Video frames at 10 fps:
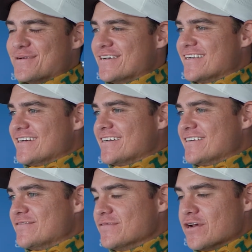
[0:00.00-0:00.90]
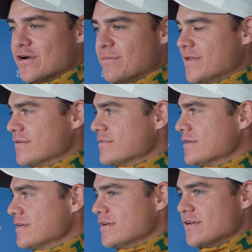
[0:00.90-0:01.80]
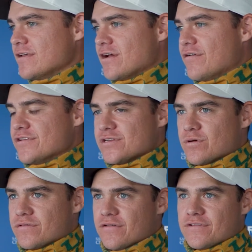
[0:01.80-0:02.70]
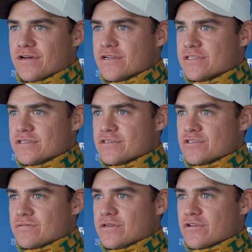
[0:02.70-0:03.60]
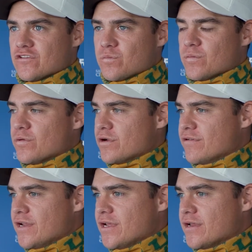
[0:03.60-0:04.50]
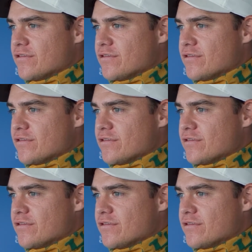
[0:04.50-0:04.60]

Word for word: But um, no, I mean, obviously what they've done is, is, you know, super motivating.